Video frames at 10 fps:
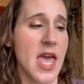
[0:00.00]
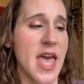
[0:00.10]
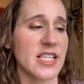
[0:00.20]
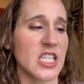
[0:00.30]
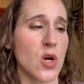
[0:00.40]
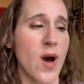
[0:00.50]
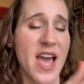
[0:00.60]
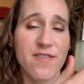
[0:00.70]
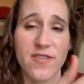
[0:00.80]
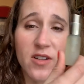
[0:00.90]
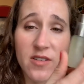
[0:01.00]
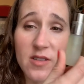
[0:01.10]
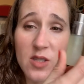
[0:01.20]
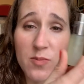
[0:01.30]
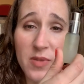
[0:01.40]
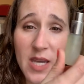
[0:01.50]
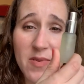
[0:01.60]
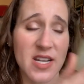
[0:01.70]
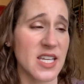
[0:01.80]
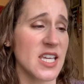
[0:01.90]
and so I feel keep
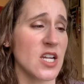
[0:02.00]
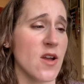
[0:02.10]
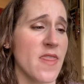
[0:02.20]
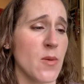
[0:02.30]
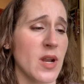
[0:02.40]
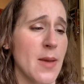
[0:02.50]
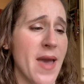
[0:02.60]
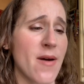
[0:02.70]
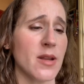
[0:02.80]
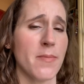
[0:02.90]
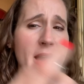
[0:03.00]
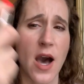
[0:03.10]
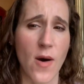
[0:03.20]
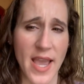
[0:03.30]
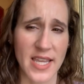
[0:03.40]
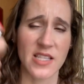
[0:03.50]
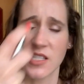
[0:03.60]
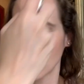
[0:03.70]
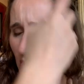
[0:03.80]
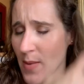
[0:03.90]
it in here, and then when I'm out and about, I can
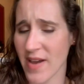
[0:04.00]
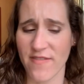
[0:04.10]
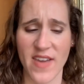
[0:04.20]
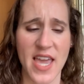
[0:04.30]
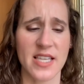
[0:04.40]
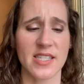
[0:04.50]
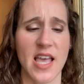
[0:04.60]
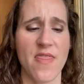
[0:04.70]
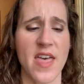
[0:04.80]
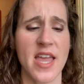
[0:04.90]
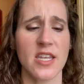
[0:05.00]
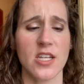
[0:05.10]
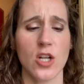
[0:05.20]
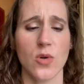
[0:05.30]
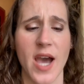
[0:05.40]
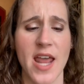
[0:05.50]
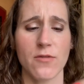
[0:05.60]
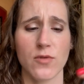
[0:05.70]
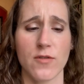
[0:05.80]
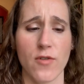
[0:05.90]
spray my face and then you know kind
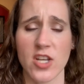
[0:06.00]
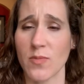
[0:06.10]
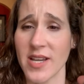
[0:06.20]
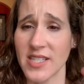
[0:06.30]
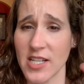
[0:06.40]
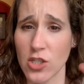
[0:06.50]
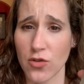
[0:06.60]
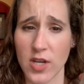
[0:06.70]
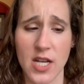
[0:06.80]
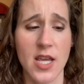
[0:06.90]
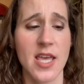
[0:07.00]
of refresh my sunscreen